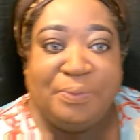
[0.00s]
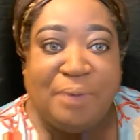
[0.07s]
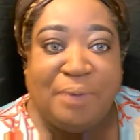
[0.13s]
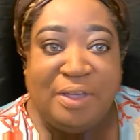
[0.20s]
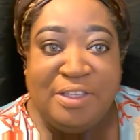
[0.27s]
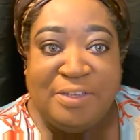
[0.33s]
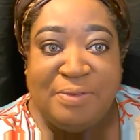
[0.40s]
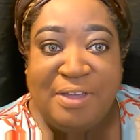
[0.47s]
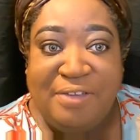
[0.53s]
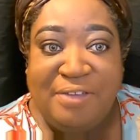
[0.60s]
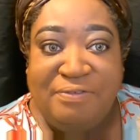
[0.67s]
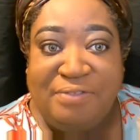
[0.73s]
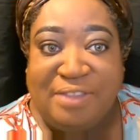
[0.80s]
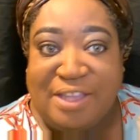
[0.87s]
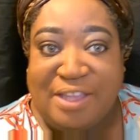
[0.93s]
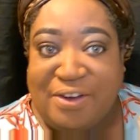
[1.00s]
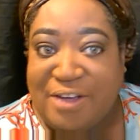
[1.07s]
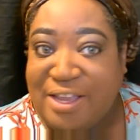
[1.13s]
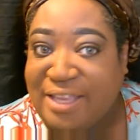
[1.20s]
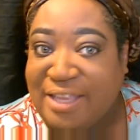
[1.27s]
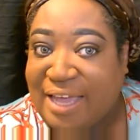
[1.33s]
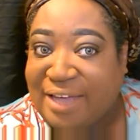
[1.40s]
once we've done
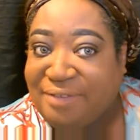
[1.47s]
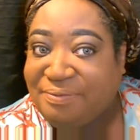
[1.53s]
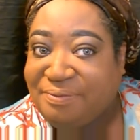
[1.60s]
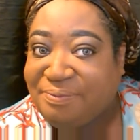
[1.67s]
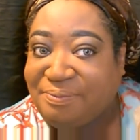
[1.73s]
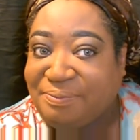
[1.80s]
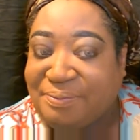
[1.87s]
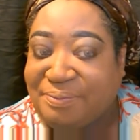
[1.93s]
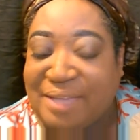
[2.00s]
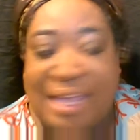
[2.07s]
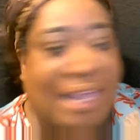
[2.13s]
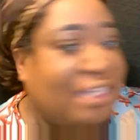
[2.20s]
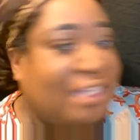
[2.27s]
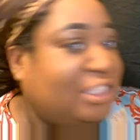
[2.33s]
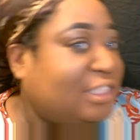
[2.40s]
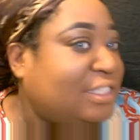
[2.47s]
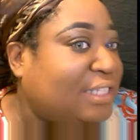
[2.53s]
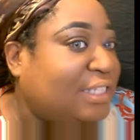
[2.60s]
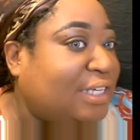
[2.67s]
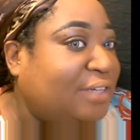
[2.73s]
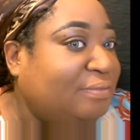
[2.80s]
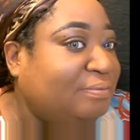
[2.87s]
all that, and as you can
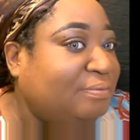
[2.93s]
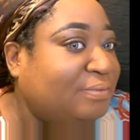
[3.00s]
see,